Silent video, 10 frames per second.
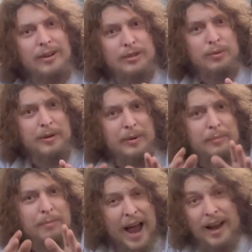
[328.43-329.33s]
because we'd be
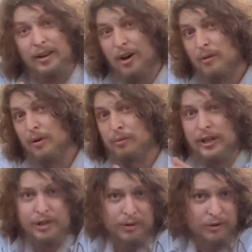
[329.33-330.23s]
back at our
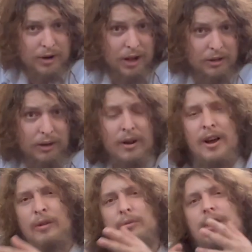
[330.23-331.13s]
original color,
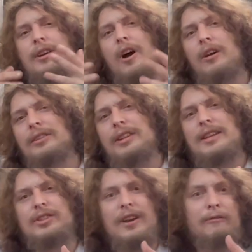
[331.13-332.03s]

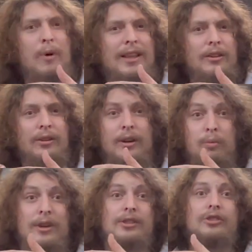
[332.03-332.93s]
regardless of whether it
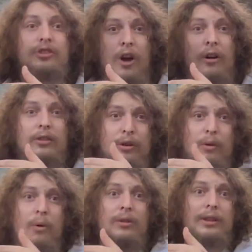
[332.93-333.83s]
was darker
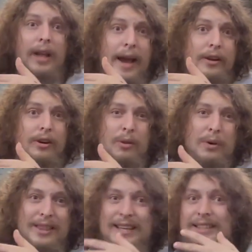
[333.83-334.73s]
or lighter
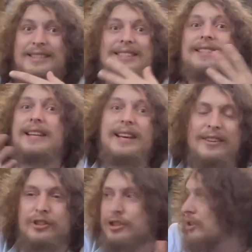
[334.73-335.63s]
with its tint